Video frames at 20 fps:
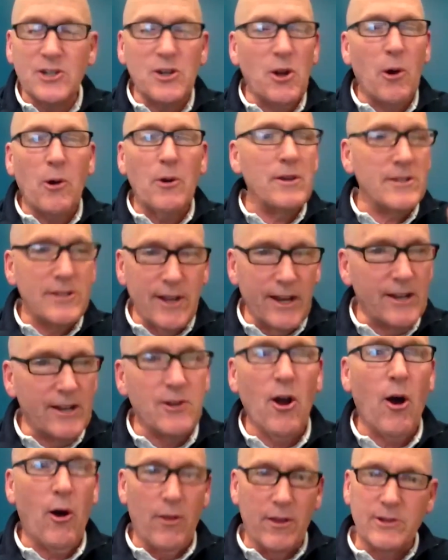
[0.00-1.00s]
No, it's like,
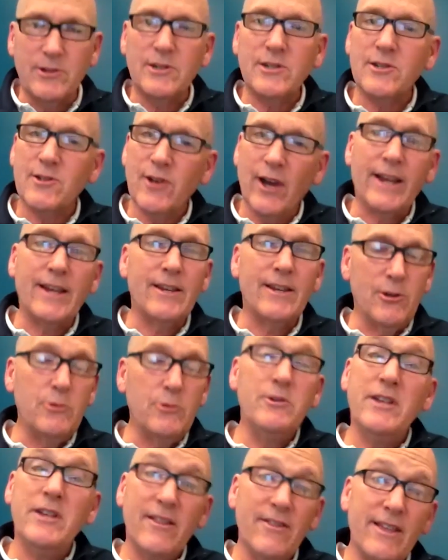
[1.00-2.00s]
no, this is like, you
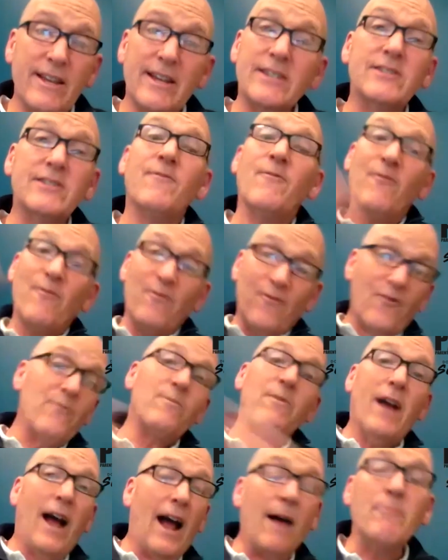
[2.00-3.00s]
did this,
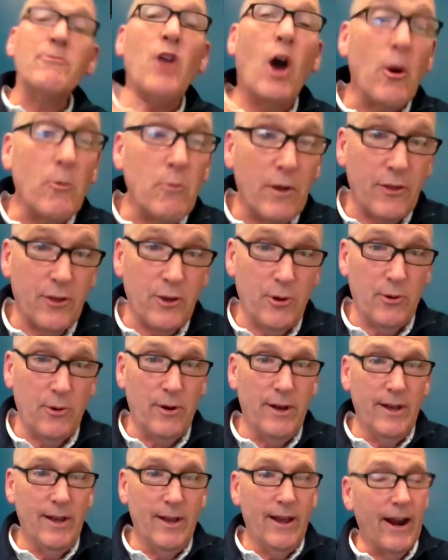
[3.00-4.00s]
I'm done with you.
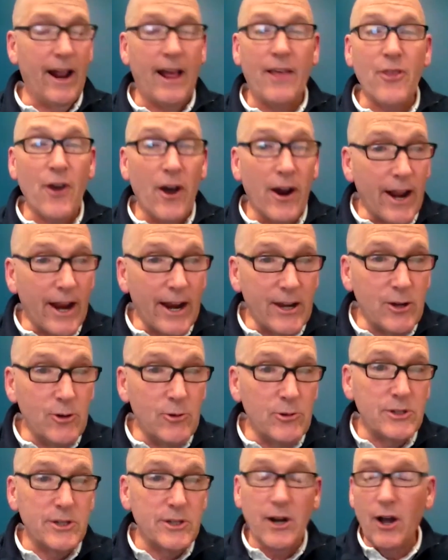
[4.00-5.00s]
And I thought I had
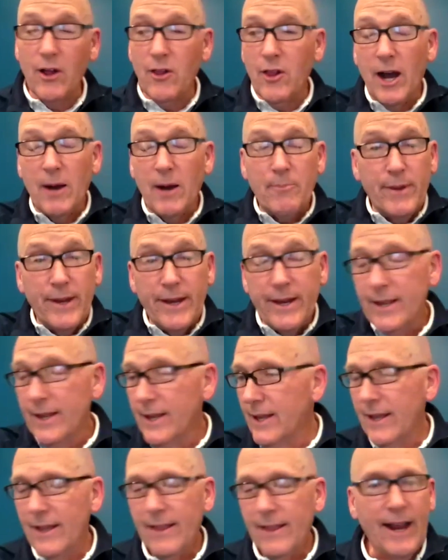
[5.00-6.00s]
used it all up. And
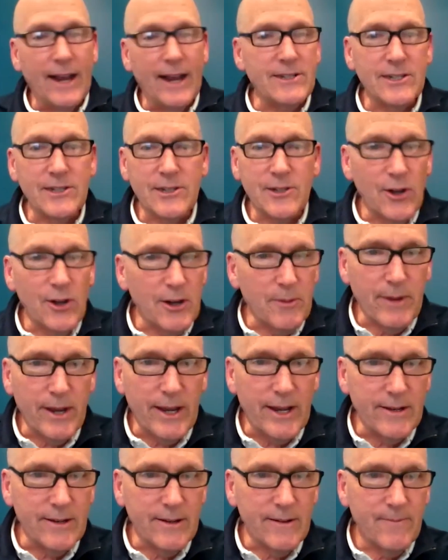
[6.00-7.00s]
guy says, look,
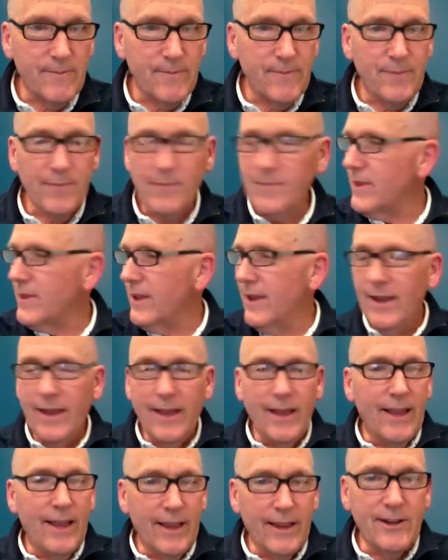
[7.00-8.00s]
man,
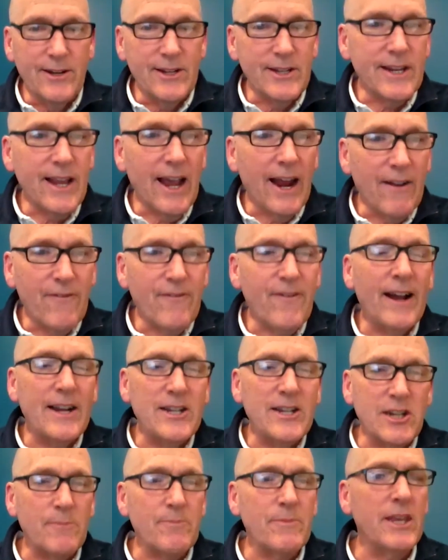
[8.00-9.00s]
you just got to find
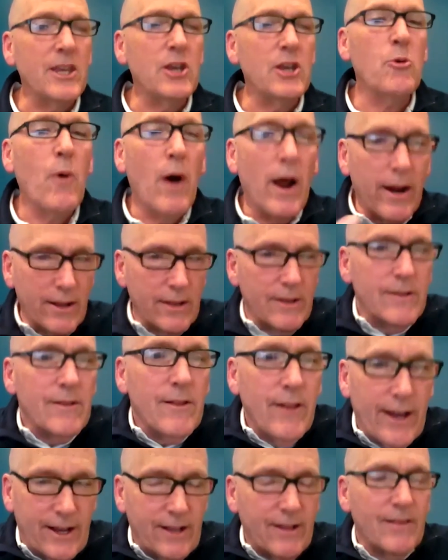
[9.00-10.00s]
something you want to
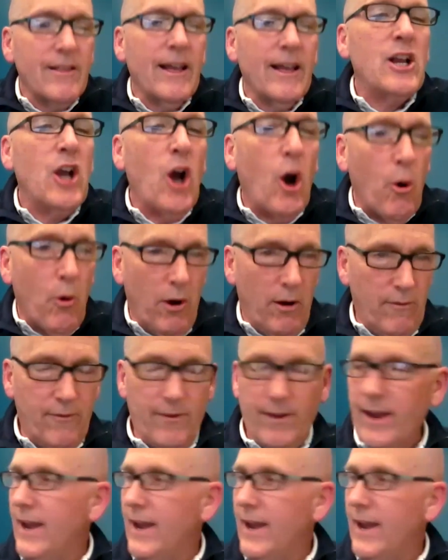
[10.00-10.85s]
like let go of.